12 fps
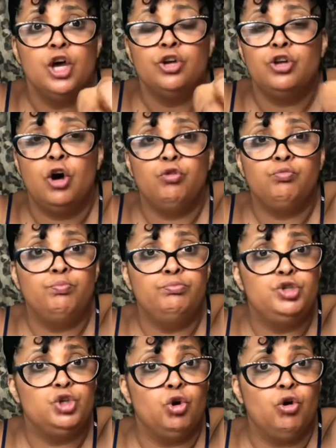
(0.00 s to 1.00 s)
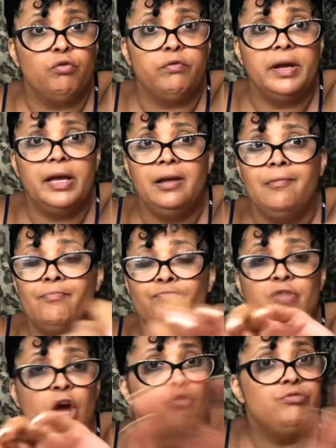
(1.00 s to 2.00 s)
no jewelry,
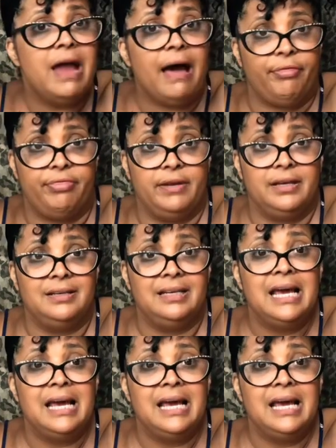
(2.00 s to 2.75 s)
no nothing.